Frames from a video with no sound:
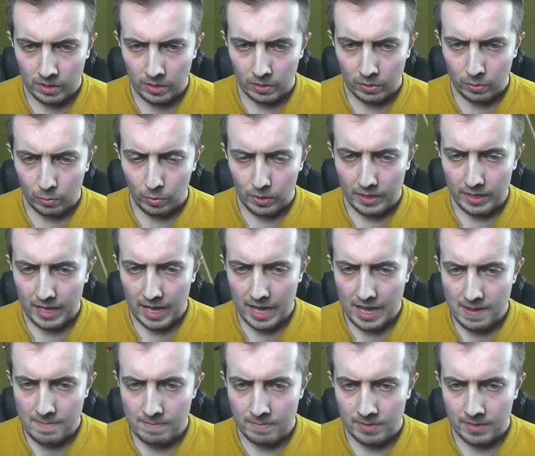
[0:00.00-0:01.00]
win the
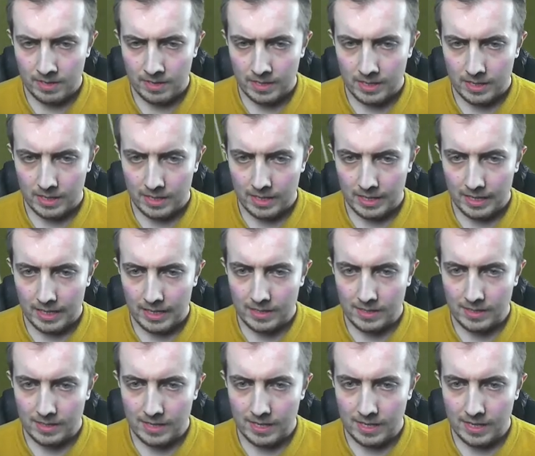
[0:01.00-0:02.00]
game,
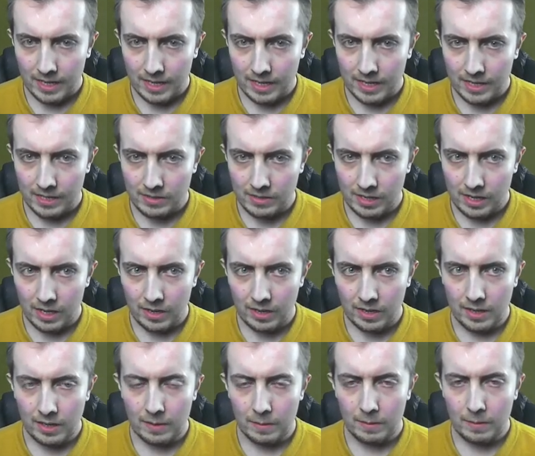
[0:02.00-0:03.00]
easy as you
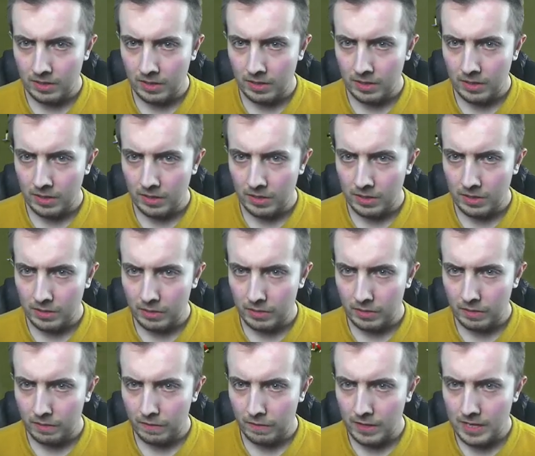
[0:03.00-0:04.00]
like. Gonna
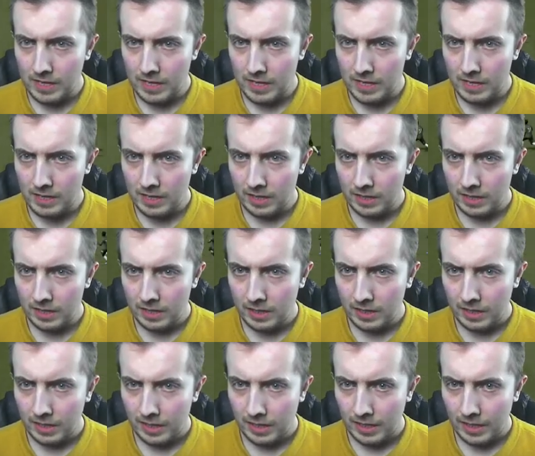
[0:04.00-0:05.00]
feed in
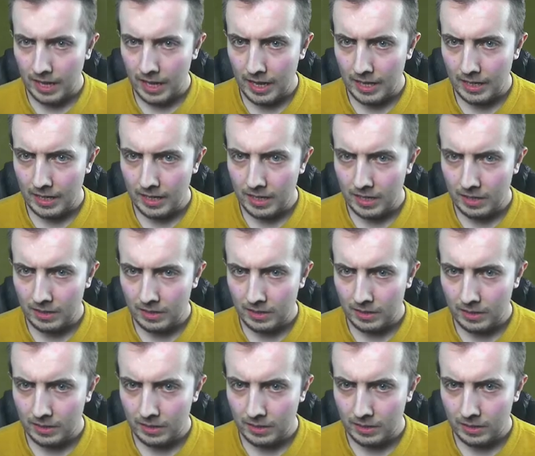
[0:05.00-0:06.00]
Kaka.
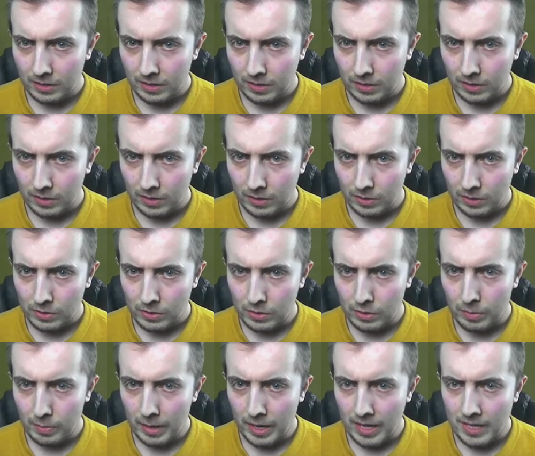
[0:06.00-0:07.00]
it has got the
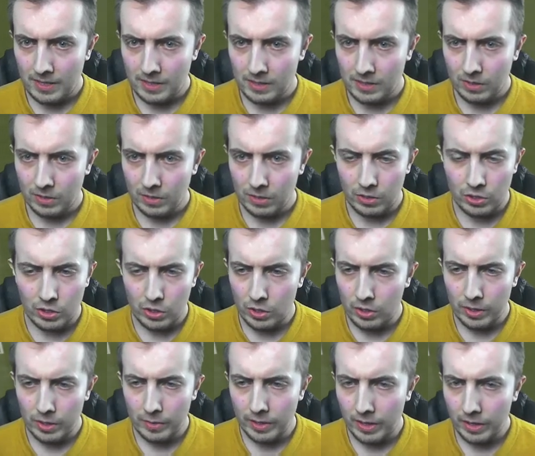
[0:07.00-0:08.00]
pace, got the shot.
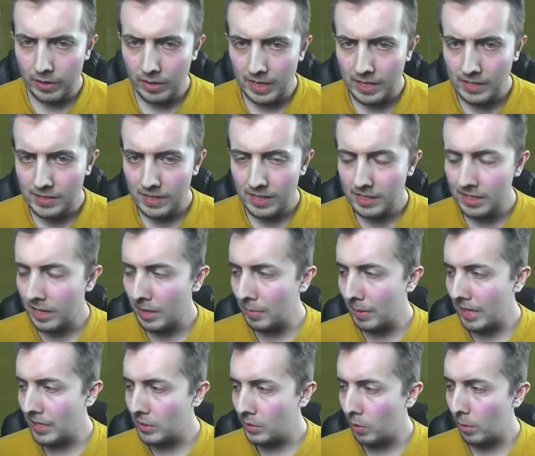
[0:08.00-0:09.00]
There we go. Easy. It's like
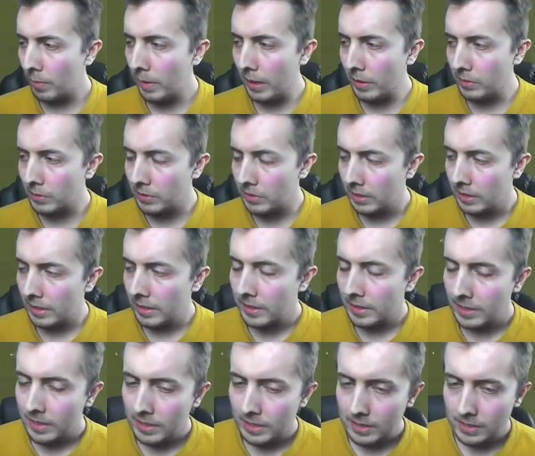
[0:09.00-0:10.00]
playing squad battles.
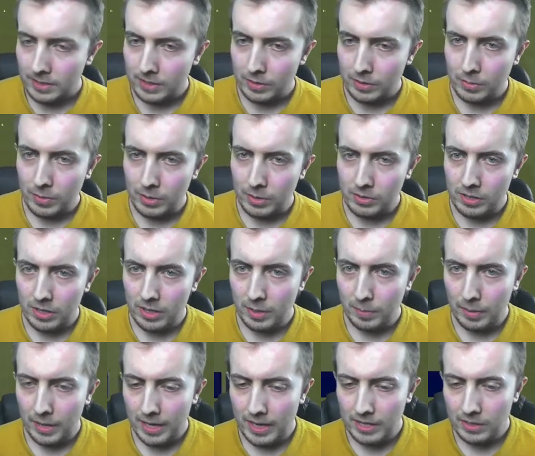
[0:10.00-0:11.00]
It's almost like
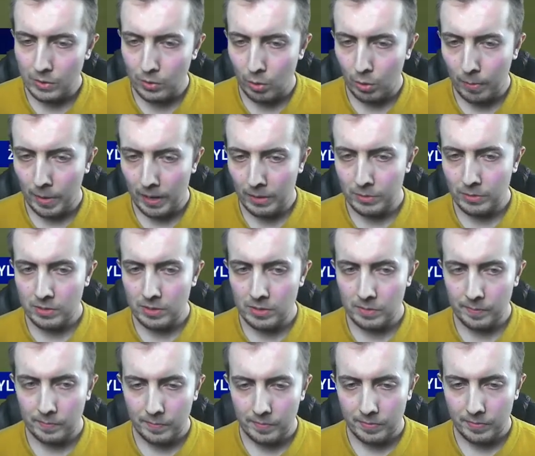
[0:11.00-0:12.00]
playing squad battles.
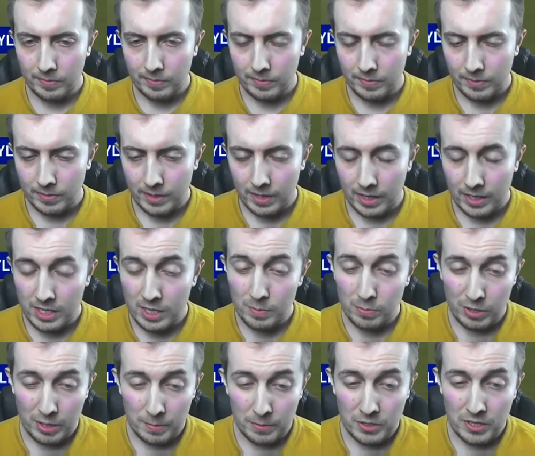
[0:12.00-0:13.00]
Actually, it
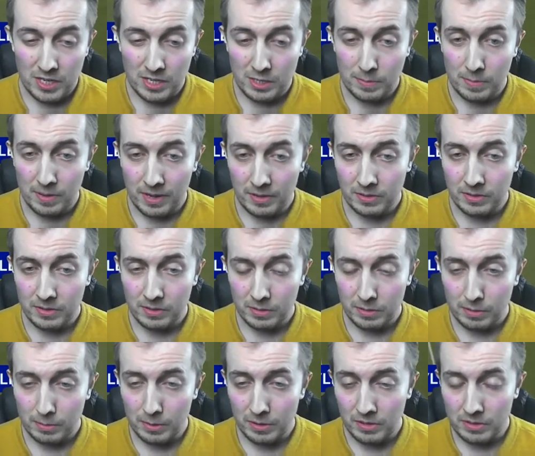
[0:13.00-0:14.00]
pretty much is to be honest.
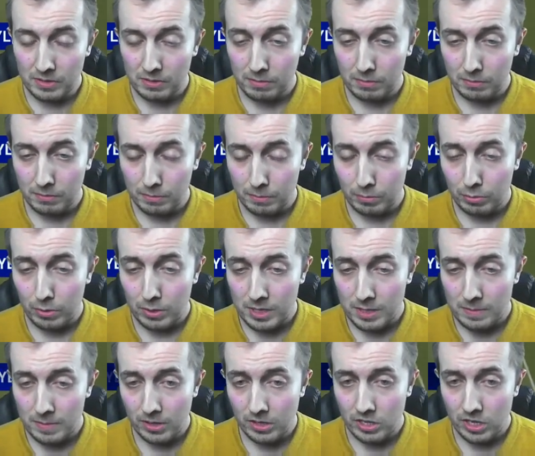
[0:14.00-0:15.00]
To be honest, pretty
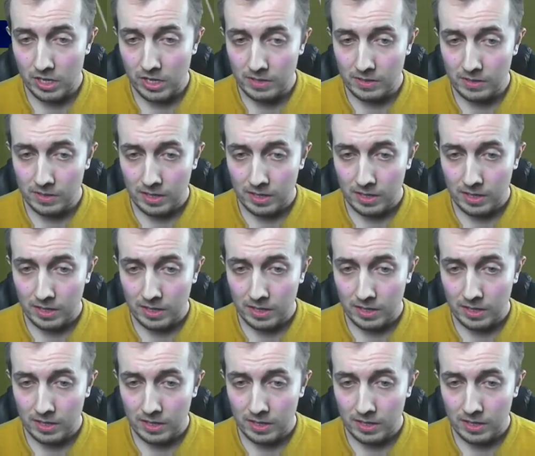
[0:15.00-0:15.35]
much is.